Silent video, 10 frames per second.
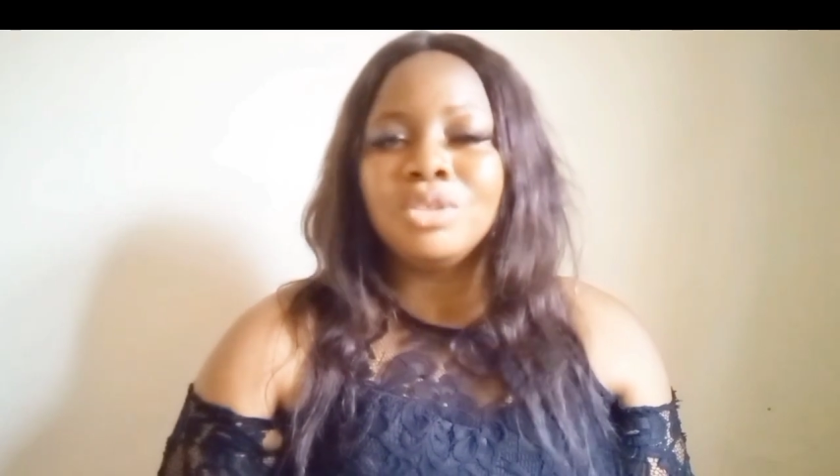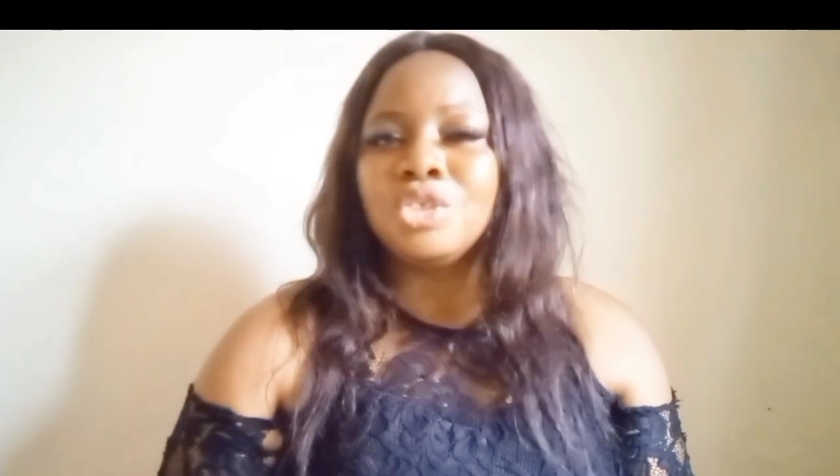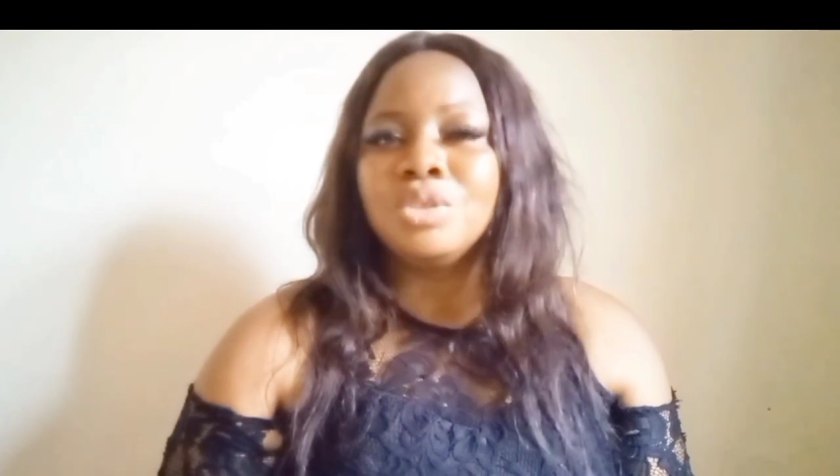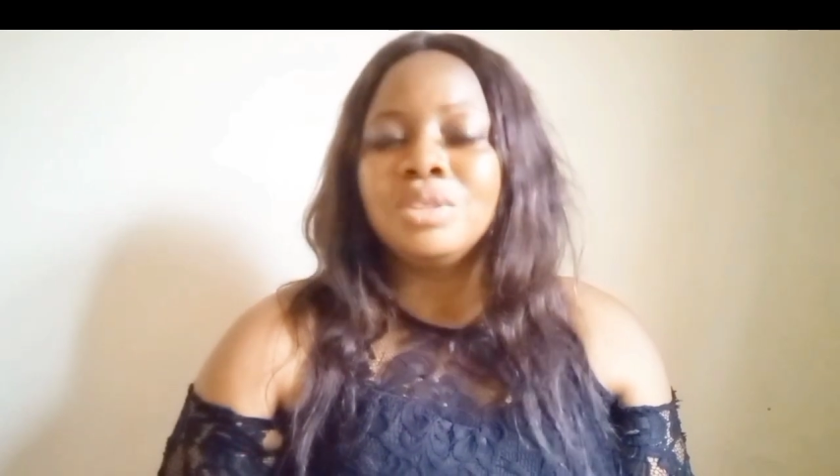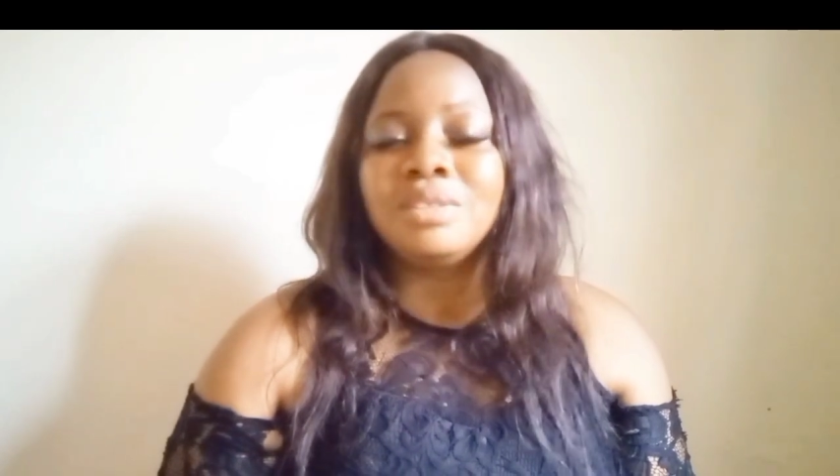you
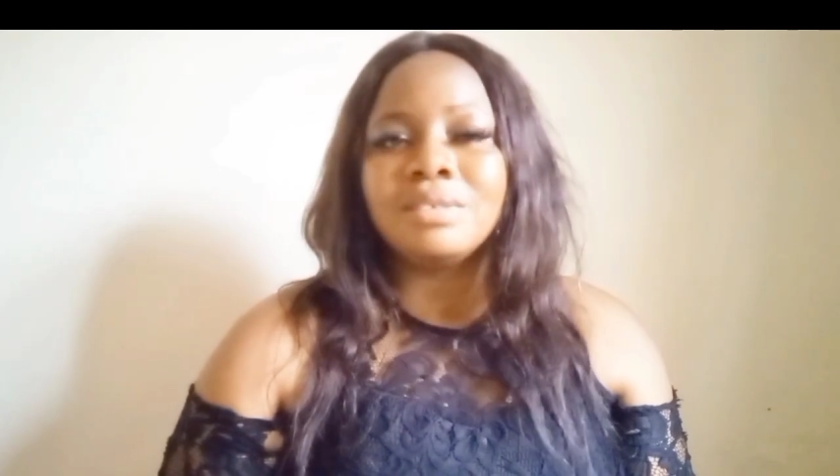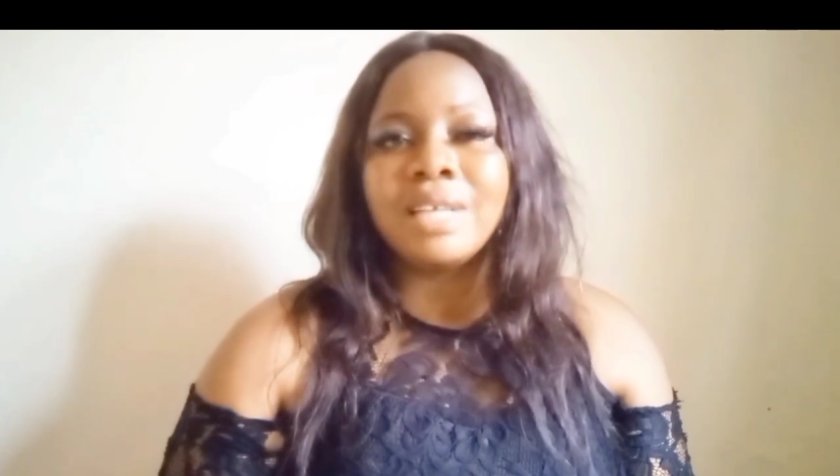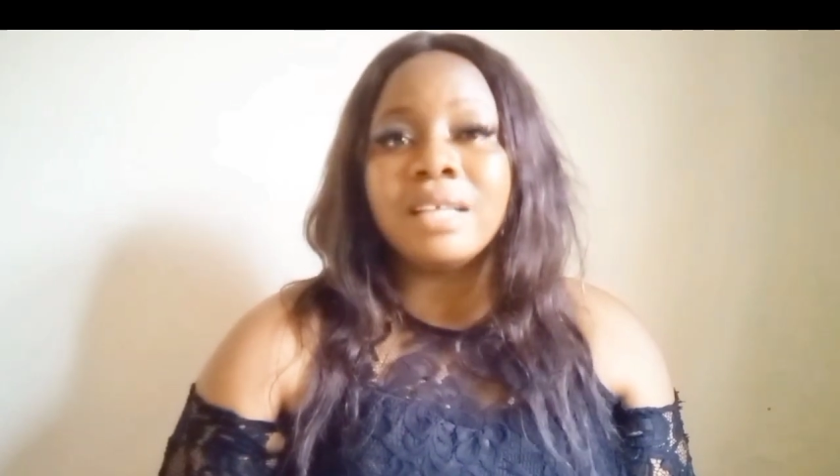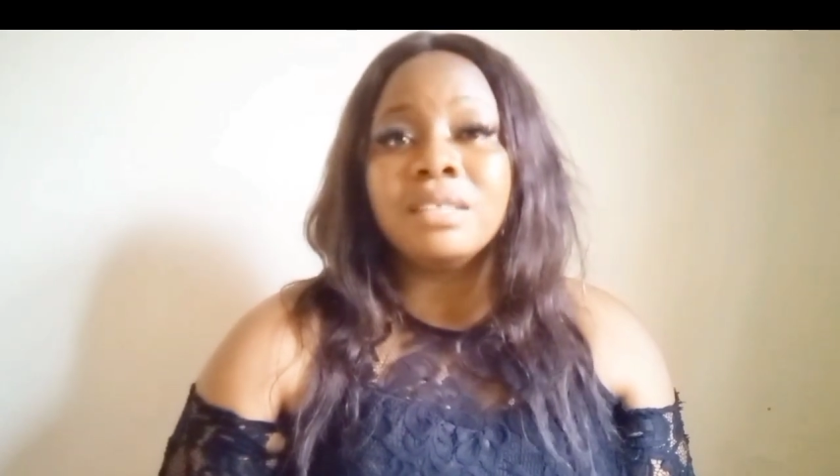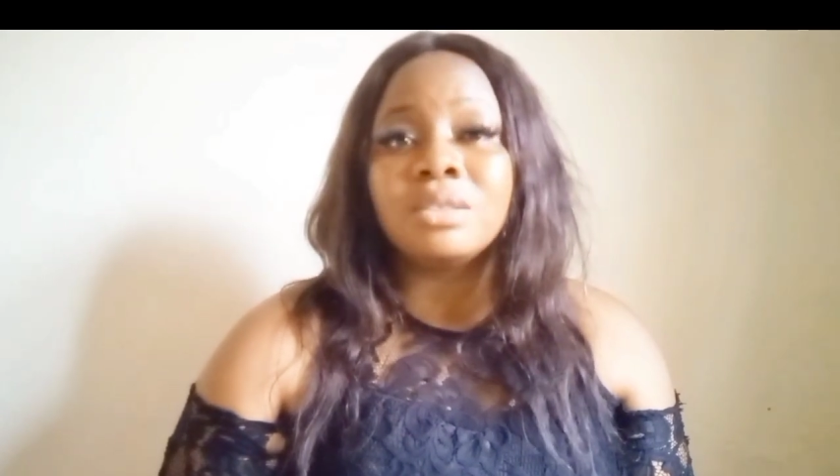should
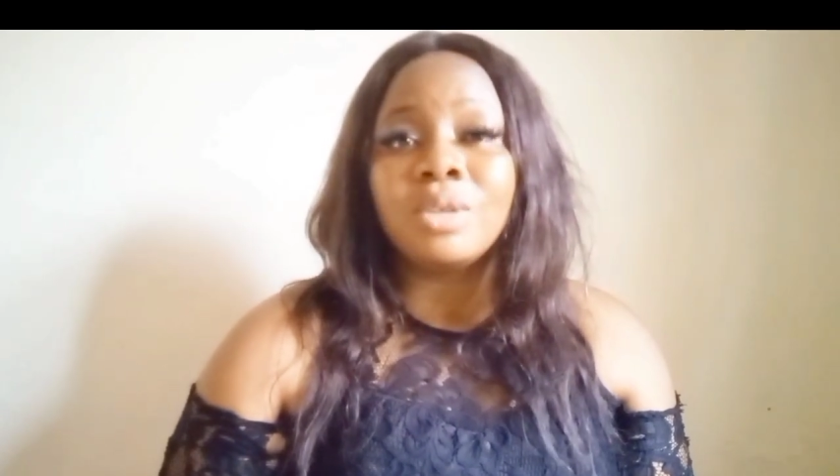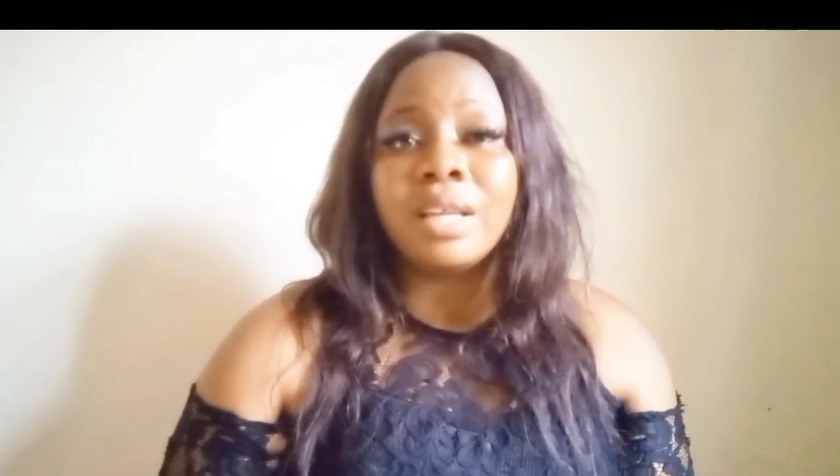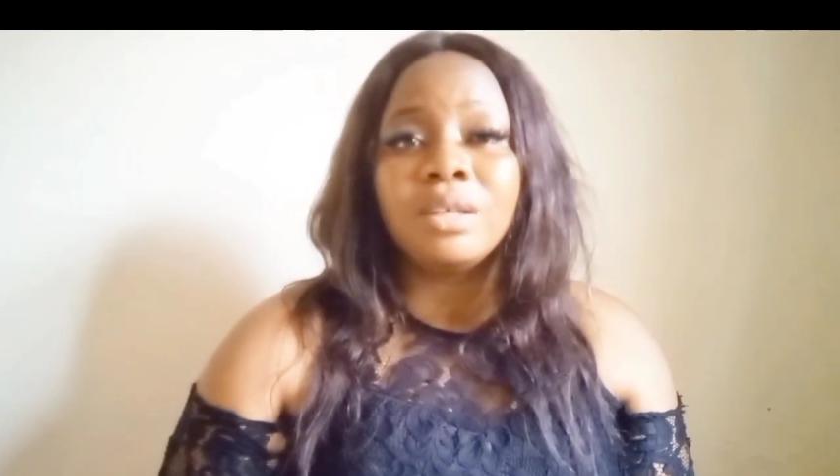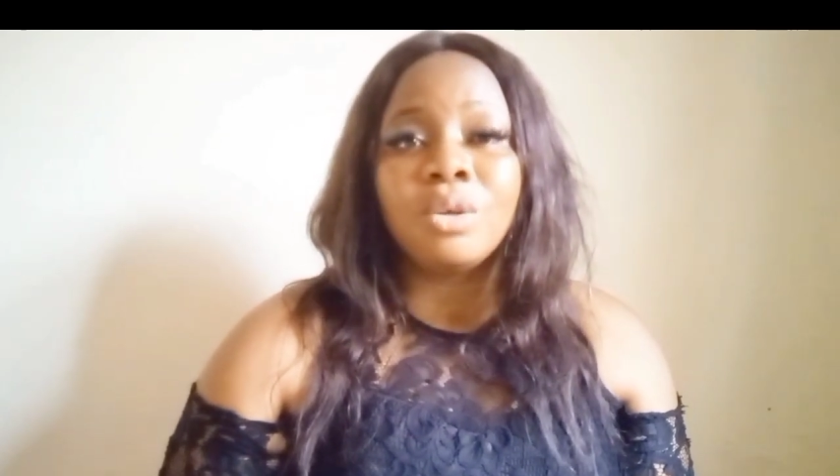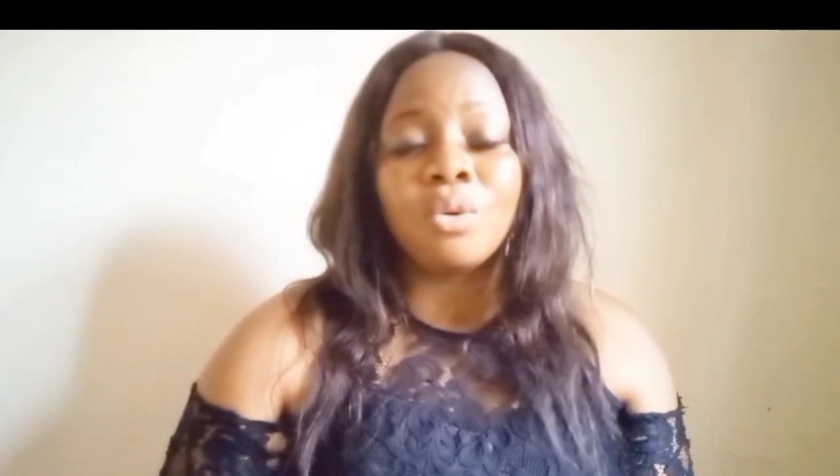learn to let